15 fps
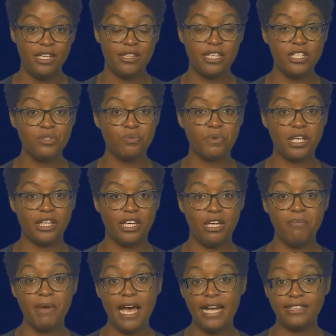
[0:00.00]
This really
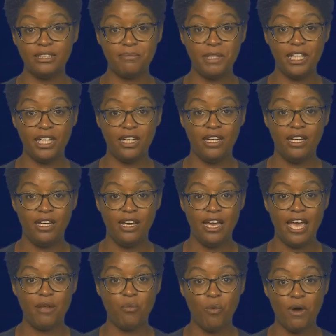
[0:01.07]
impacted me
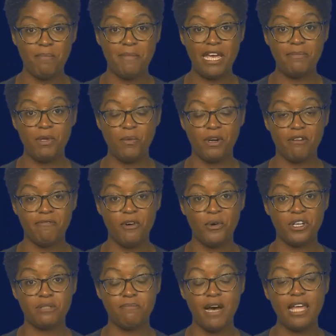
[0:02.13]
and what made me want to
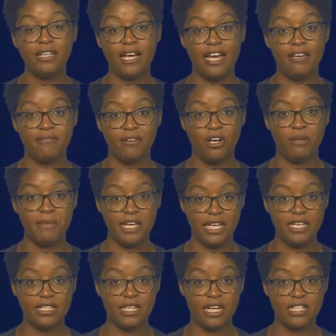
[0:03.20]
focus my life on
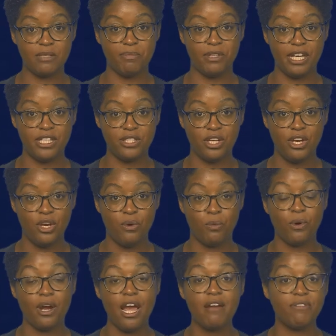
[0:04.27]
making cities a place
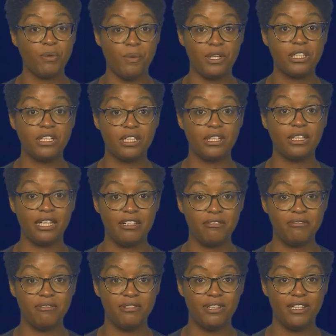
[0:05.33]
where everyone could
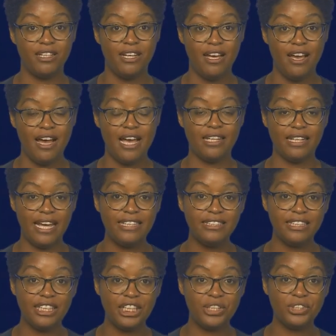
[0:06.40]
live. I
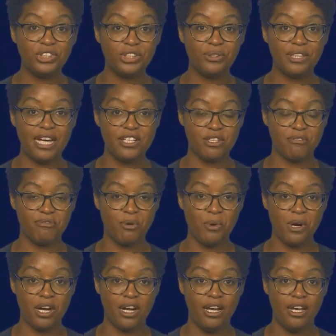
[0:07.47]
landed here in
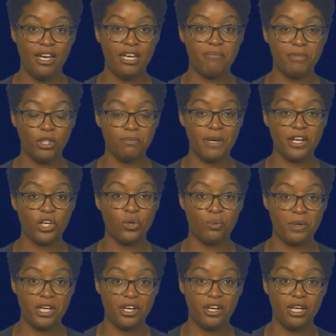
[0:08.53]
2004 and built my
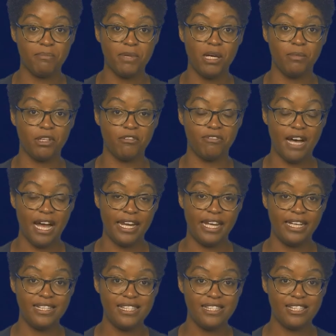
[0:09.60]
career in public
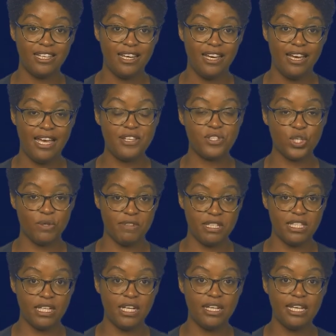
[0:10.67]
finance and served the
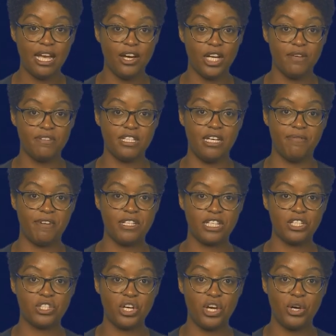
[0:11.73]
city and county of San
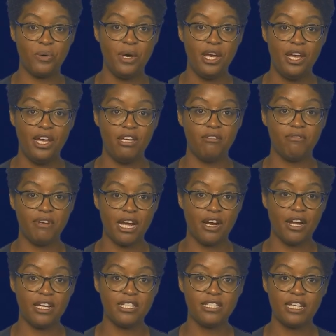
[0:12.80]
Francisco in
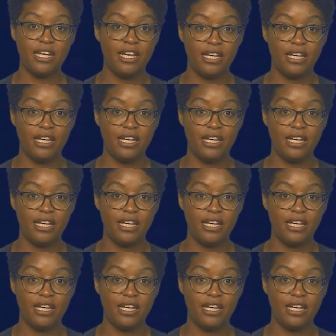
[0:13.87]
various